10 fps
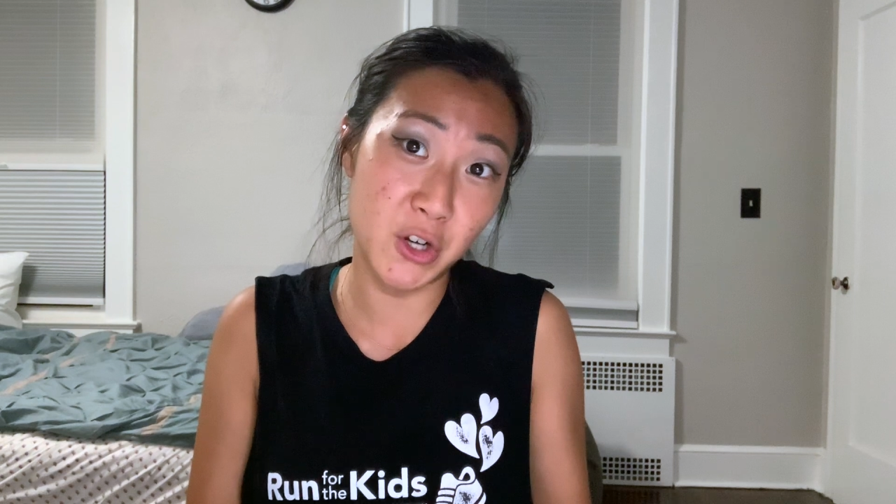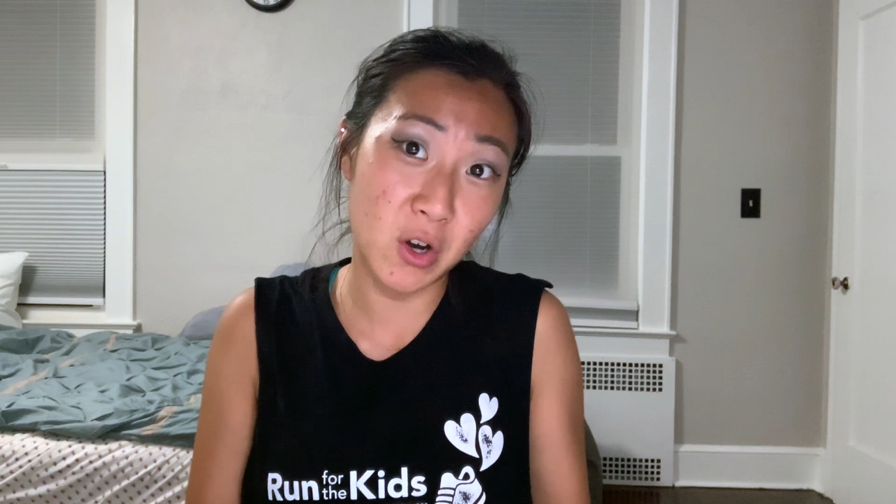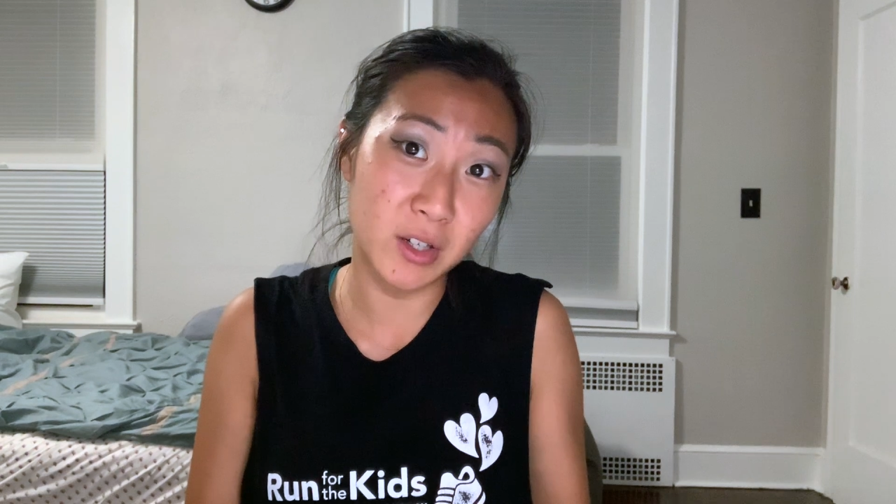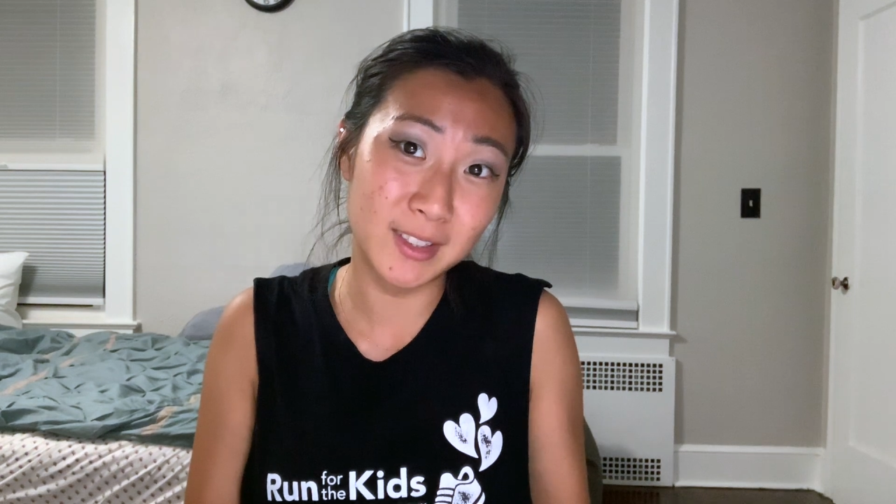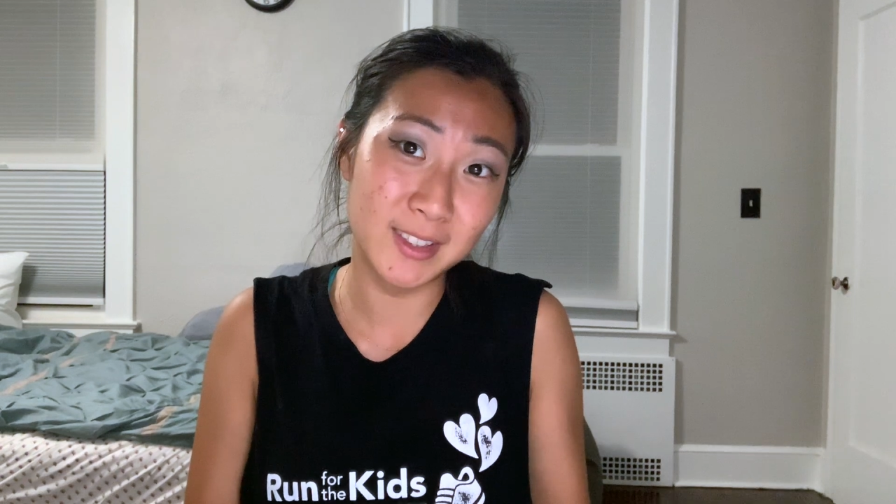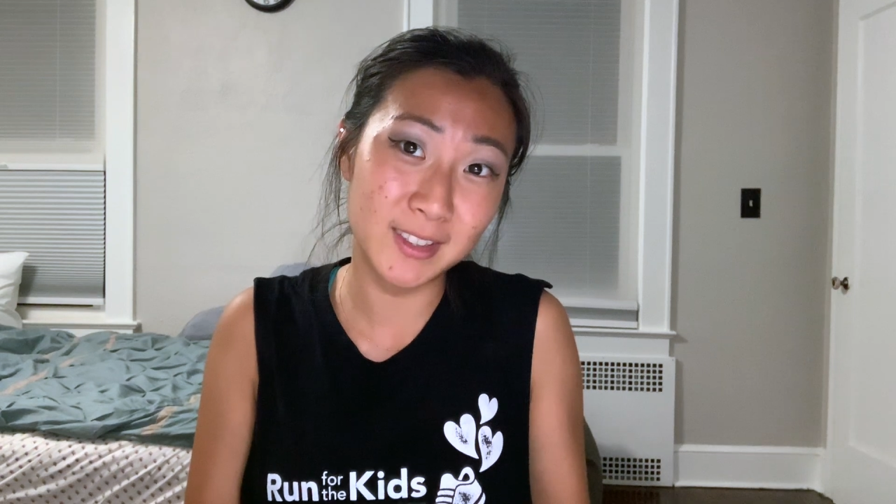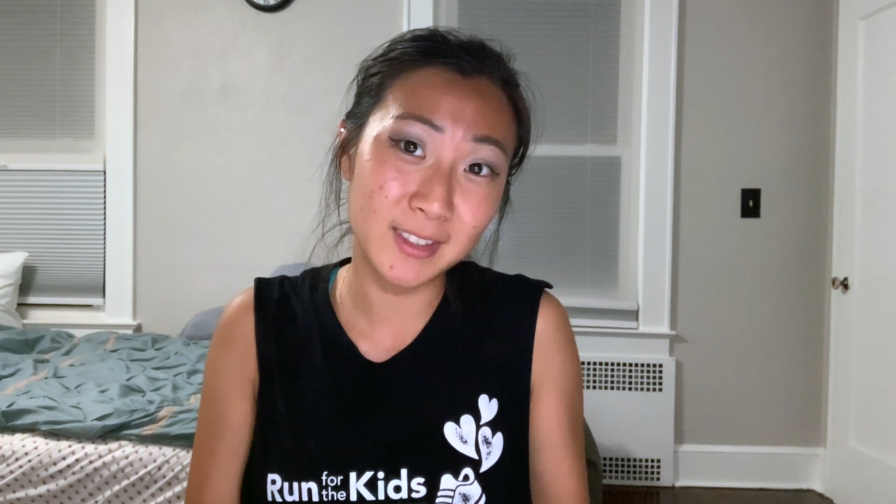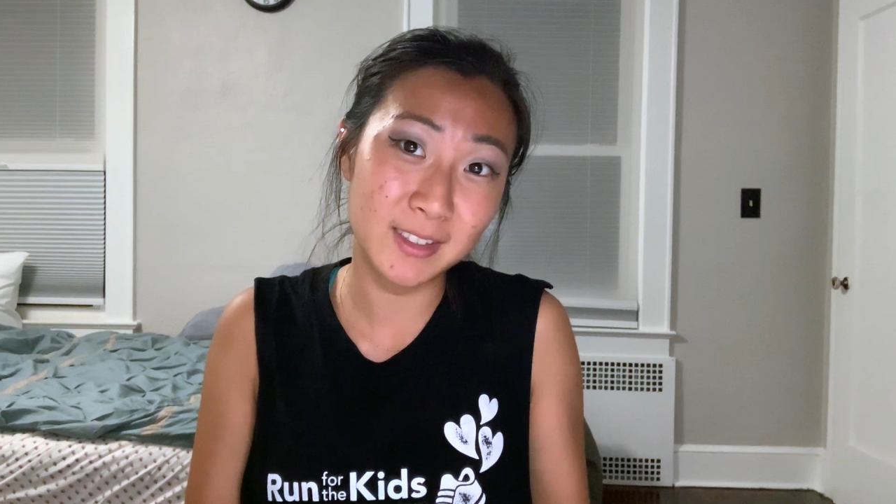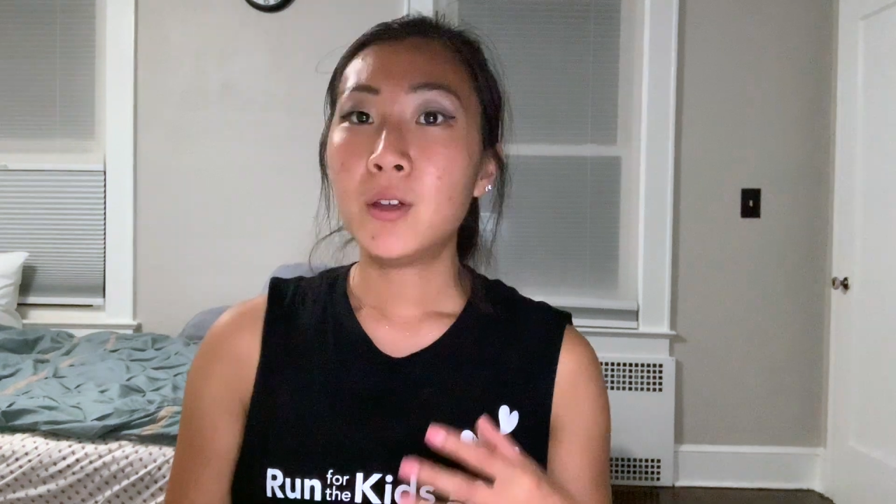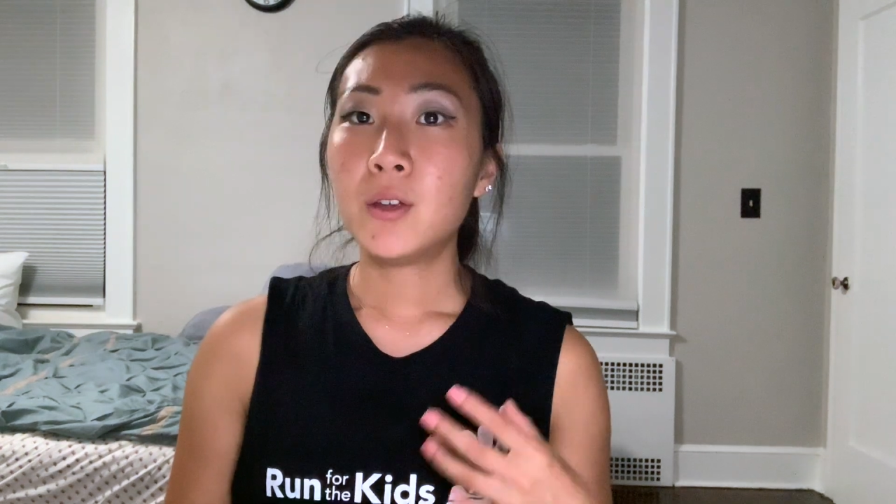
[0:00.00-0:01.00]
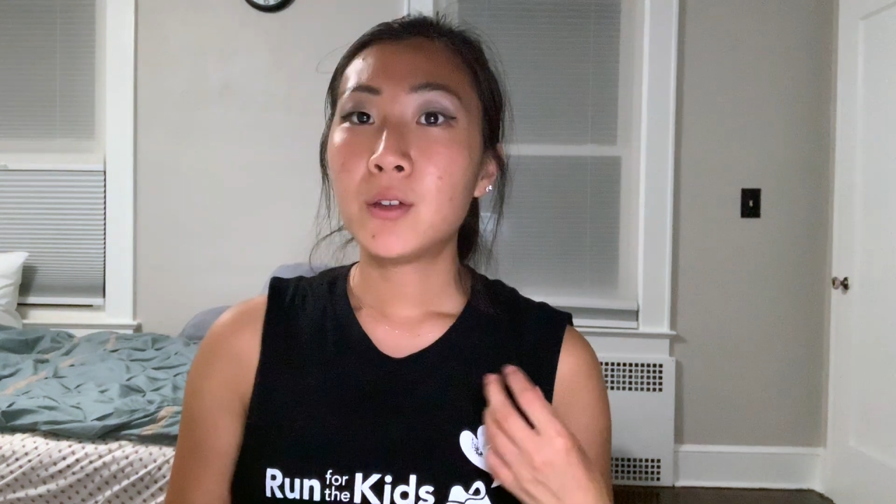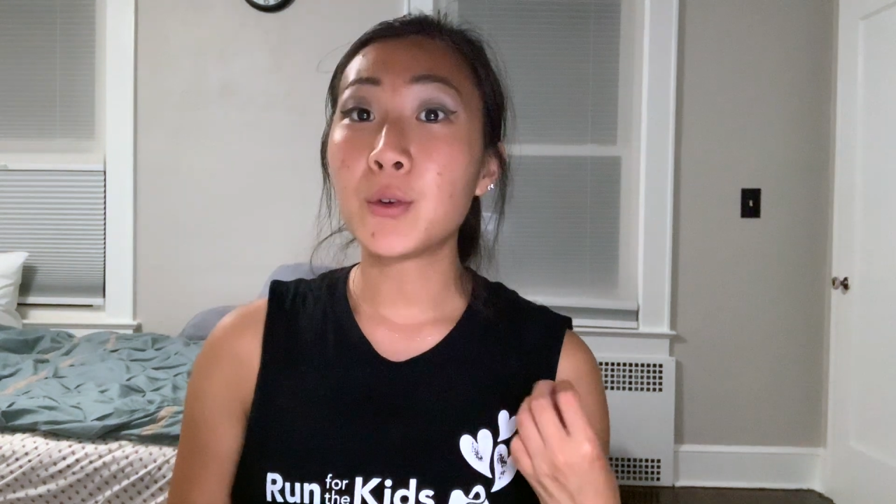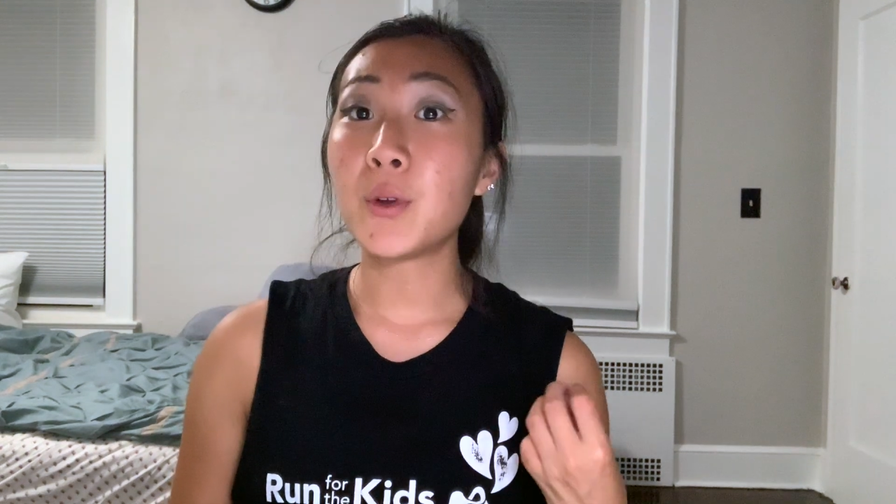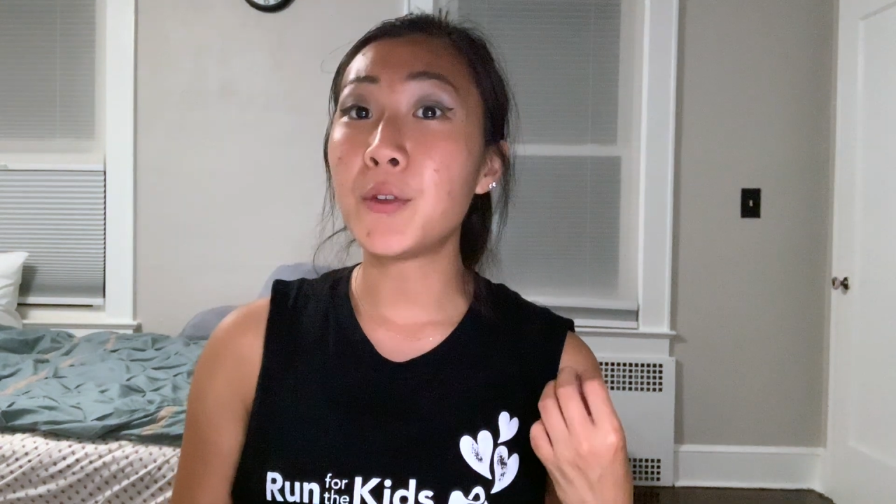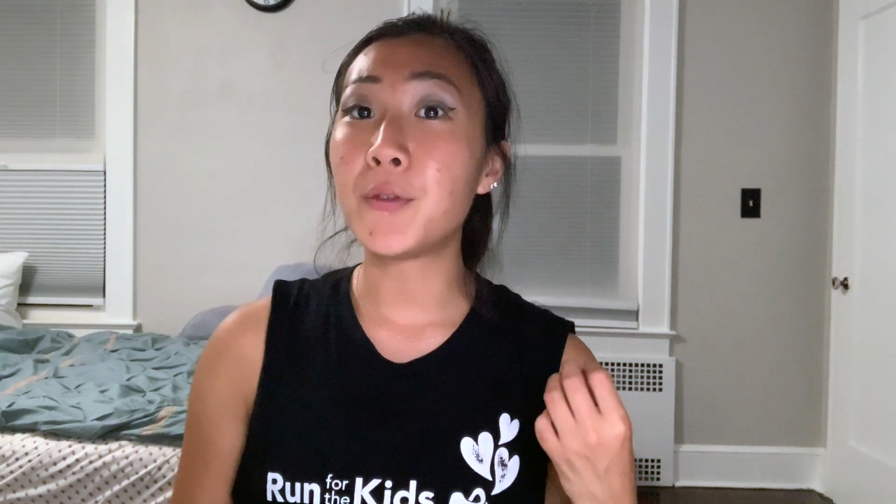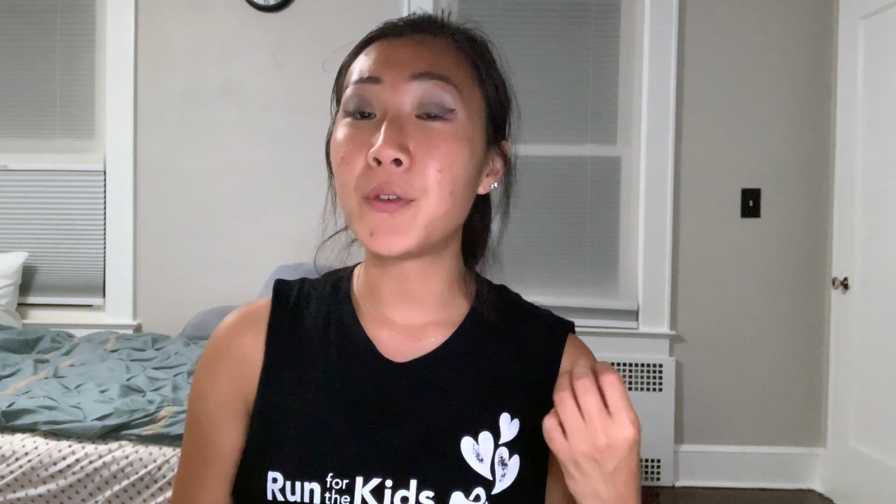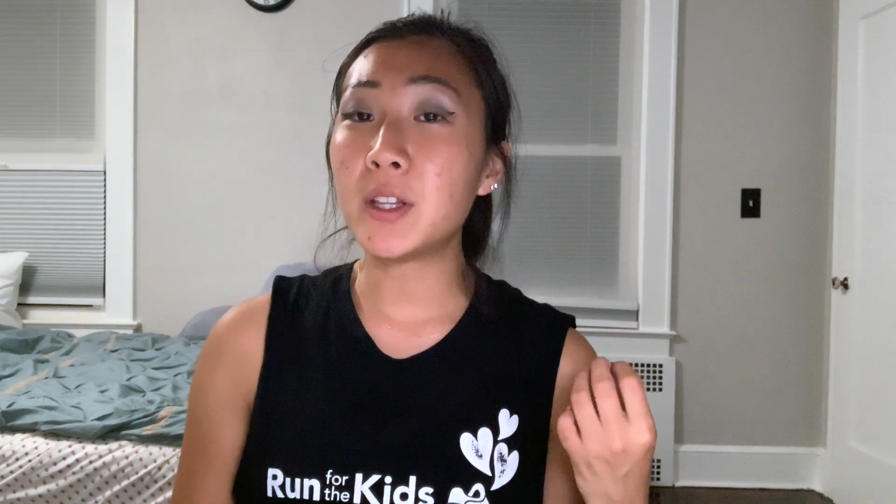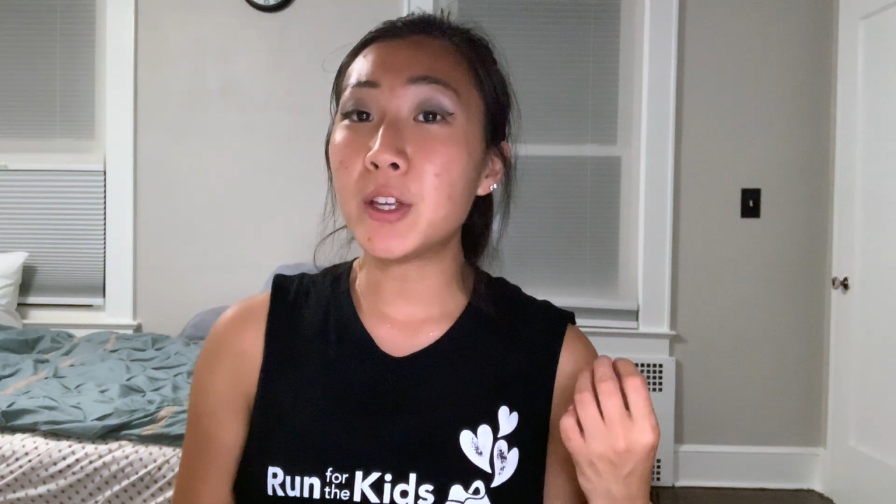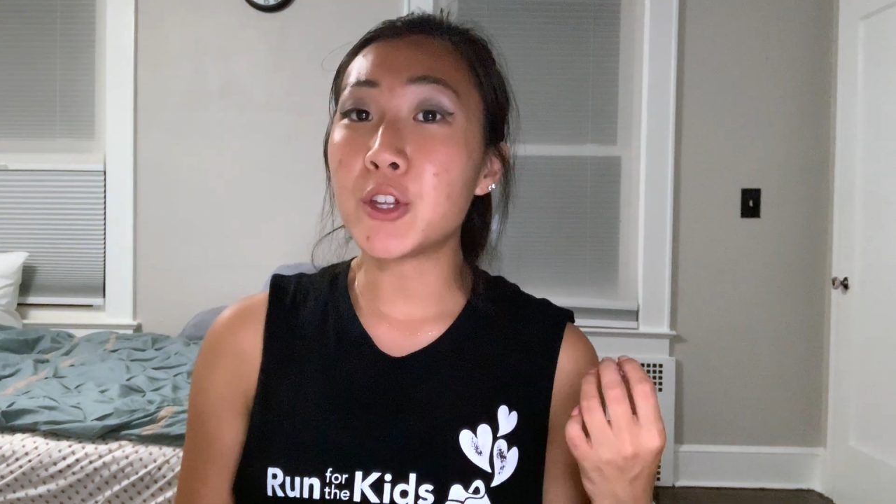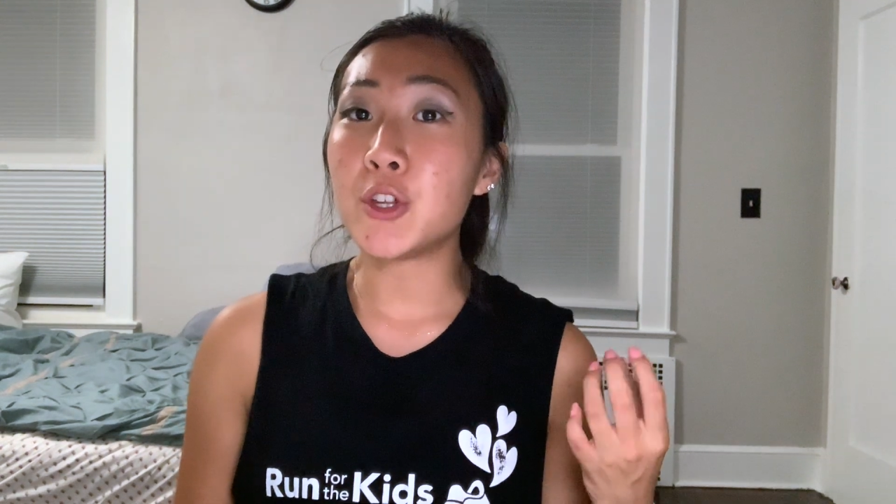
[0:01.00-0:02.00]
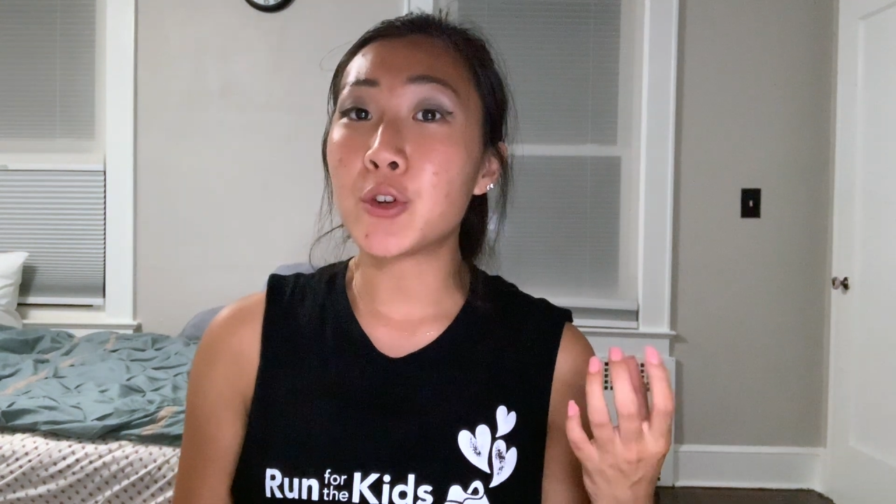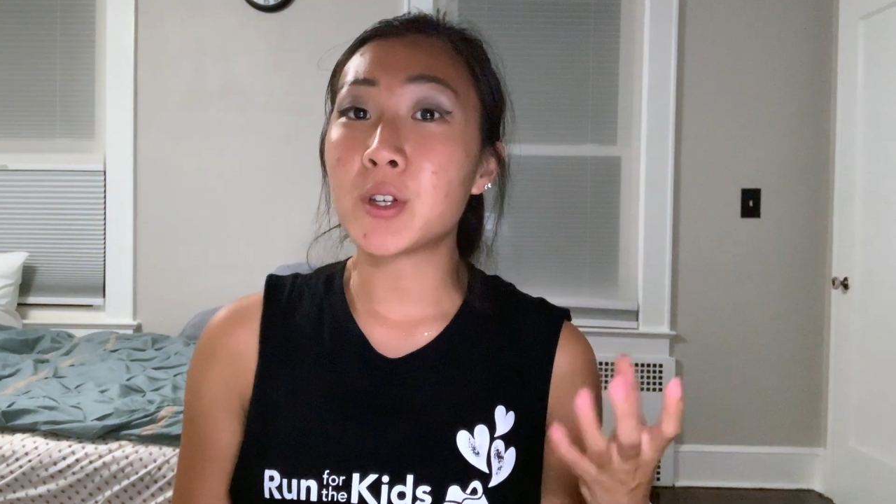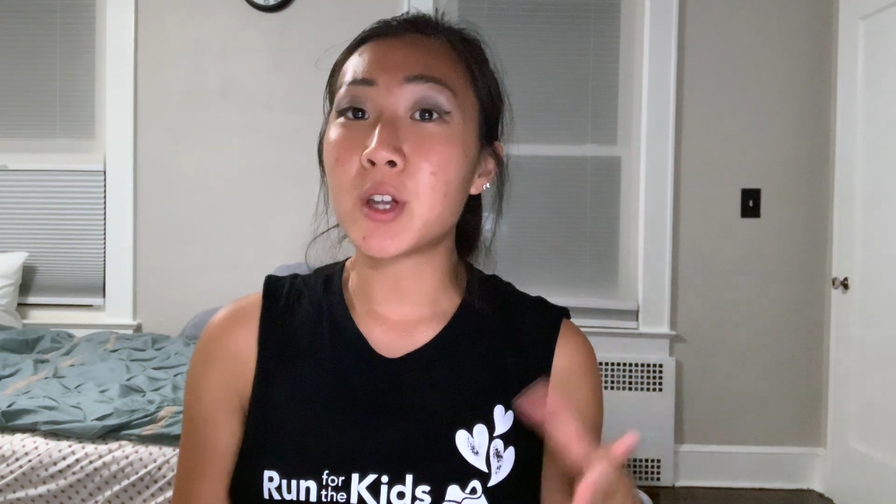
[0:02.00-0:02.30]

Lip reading: cards. So if you feel like you're